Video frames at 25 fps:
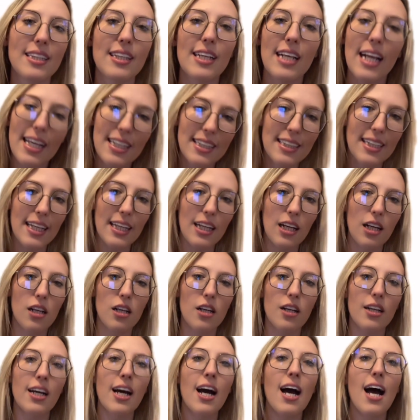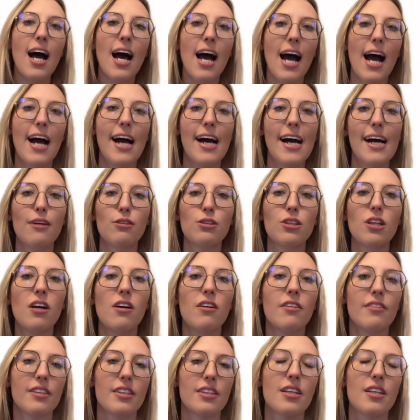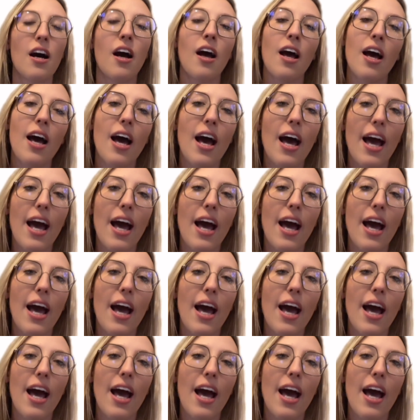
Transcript: So let's take a look at how to answer